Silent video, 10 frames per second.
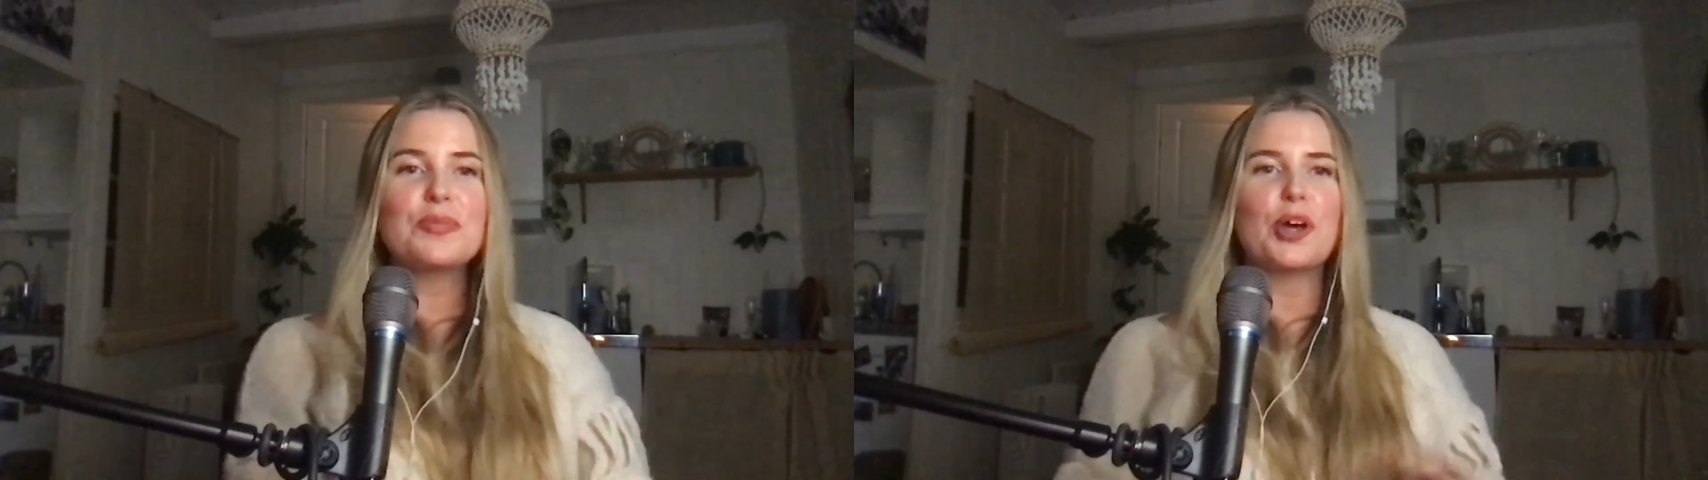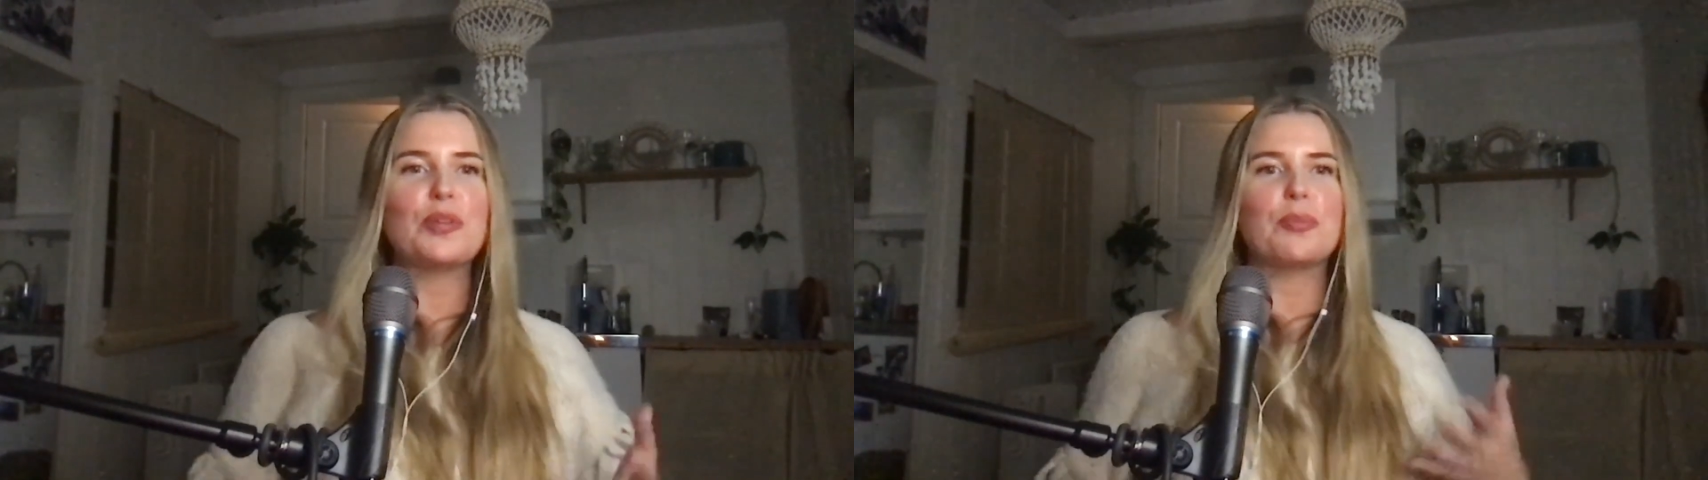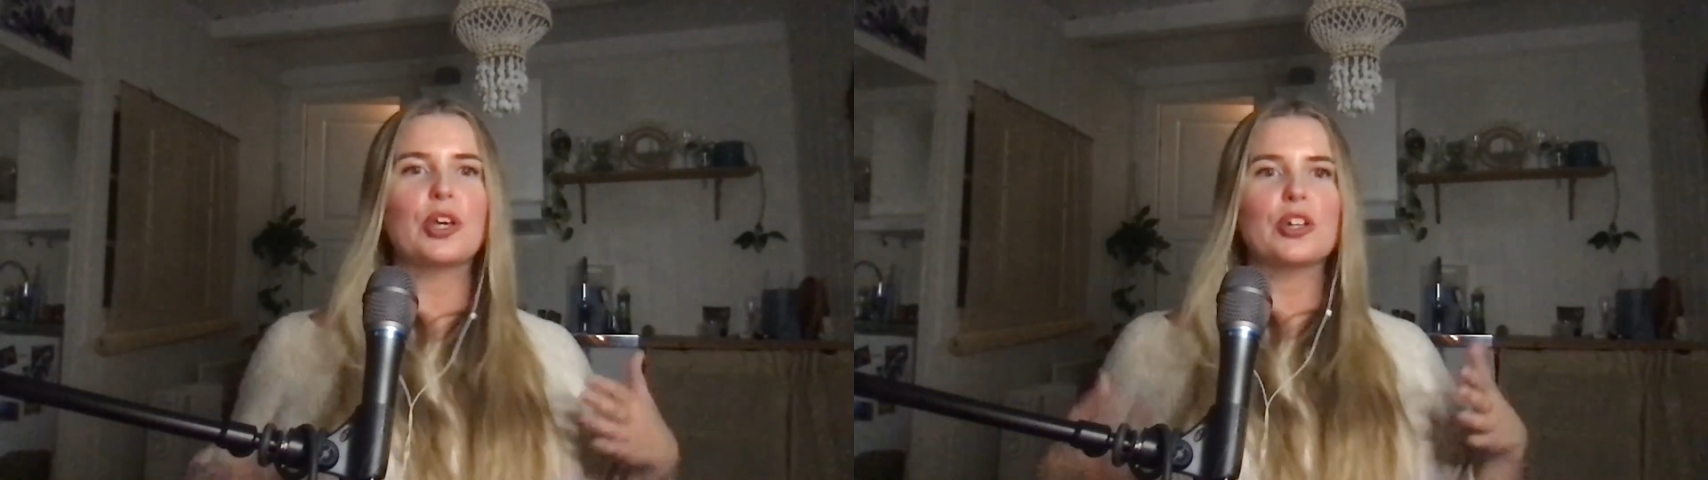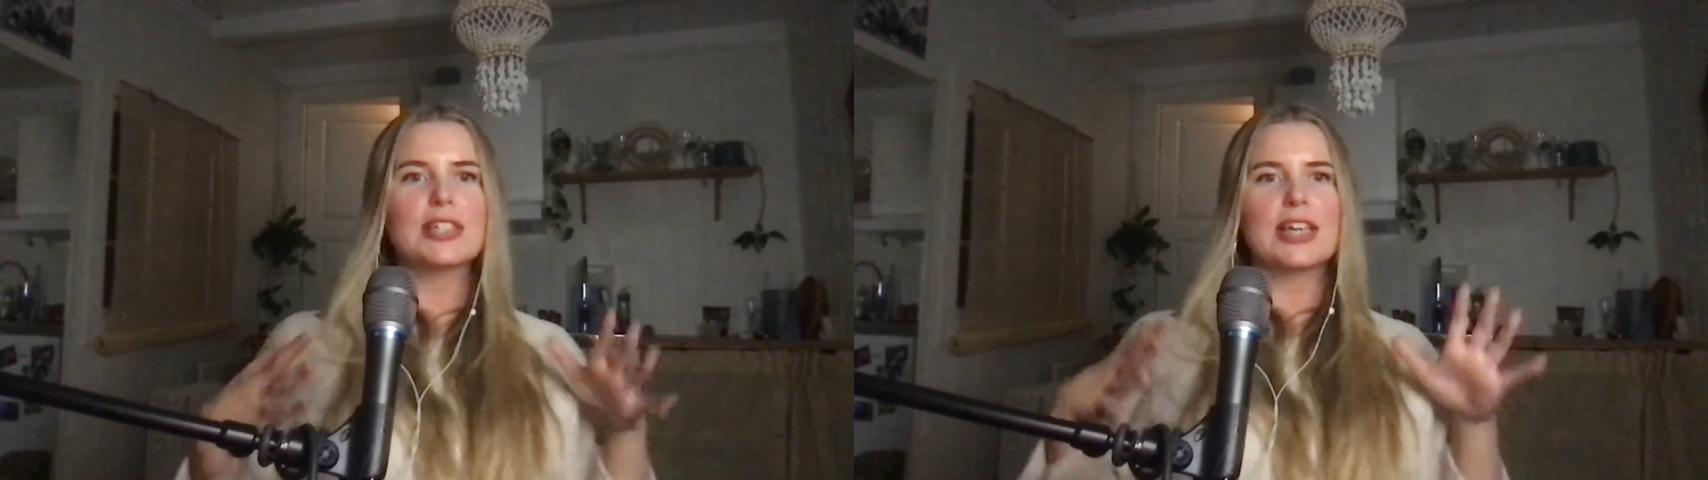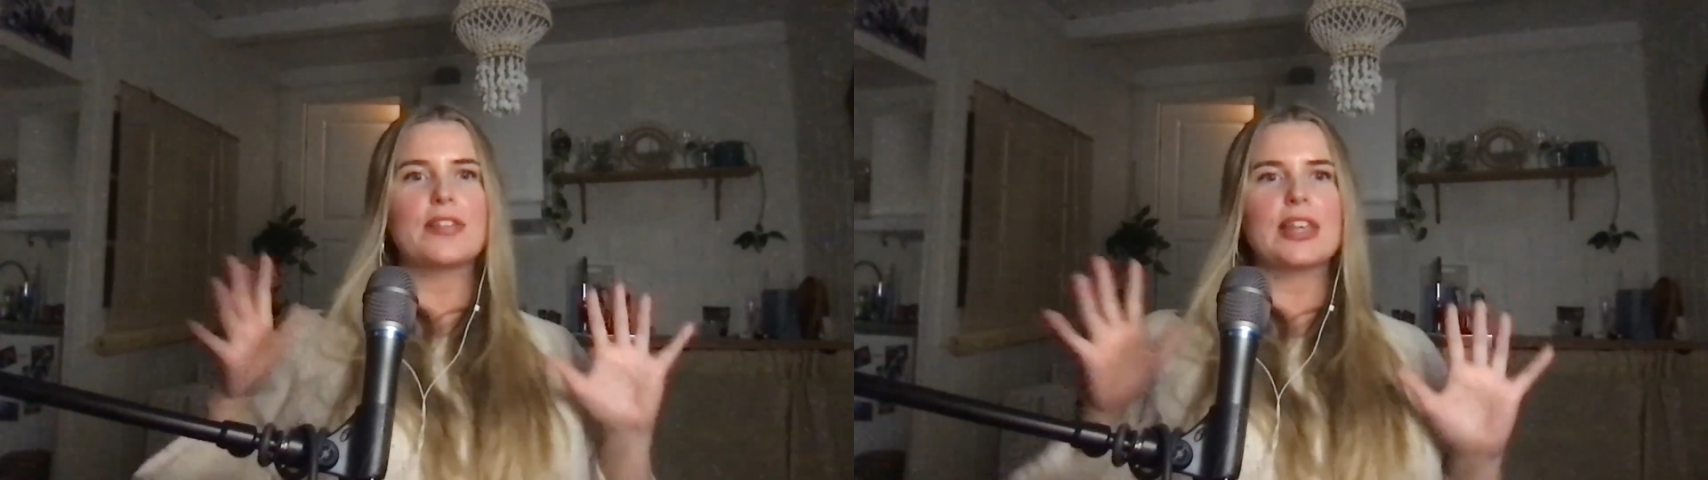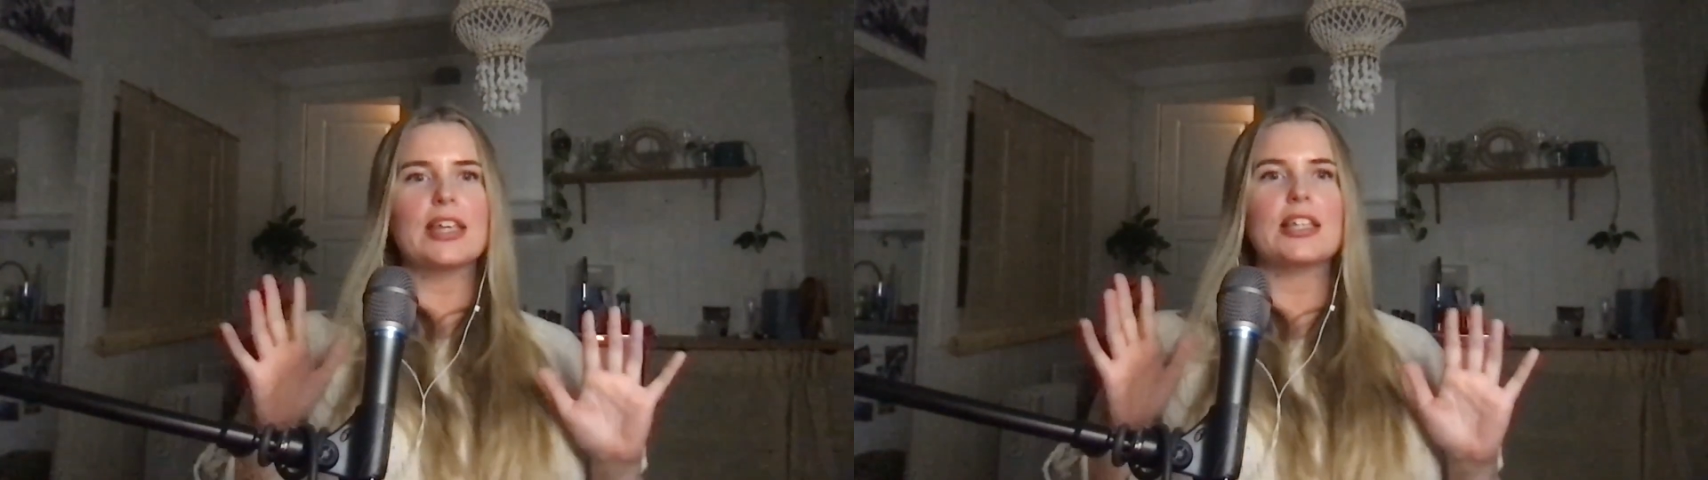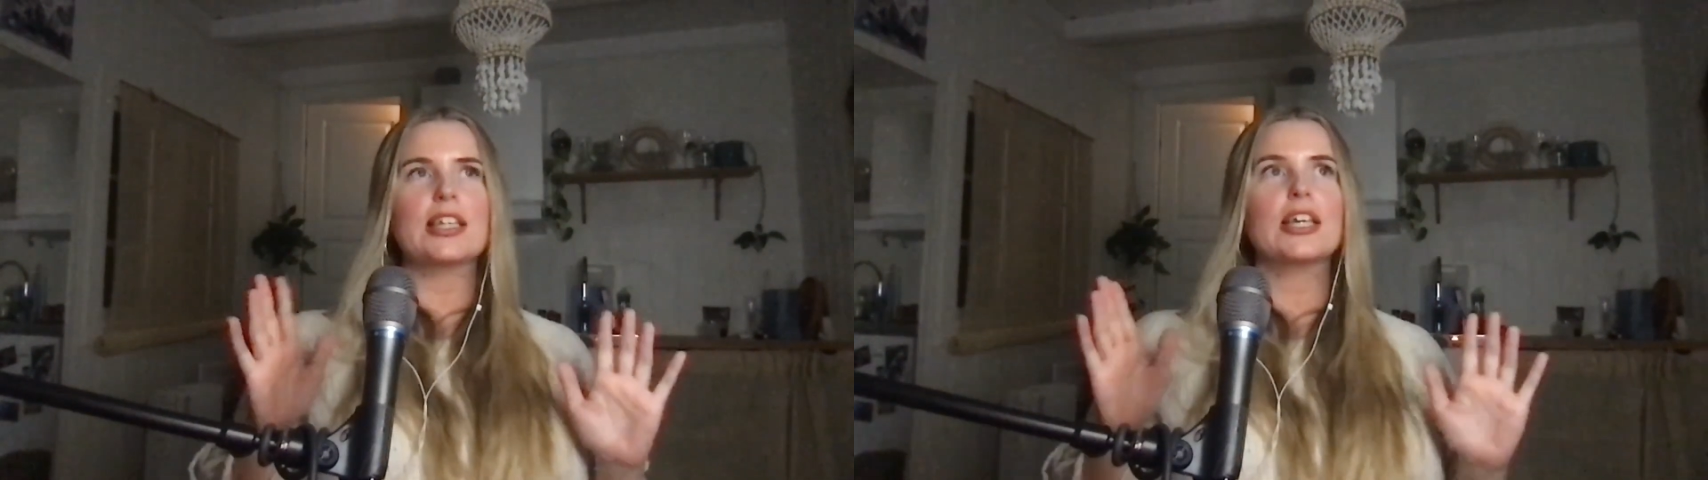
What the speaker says: point because I think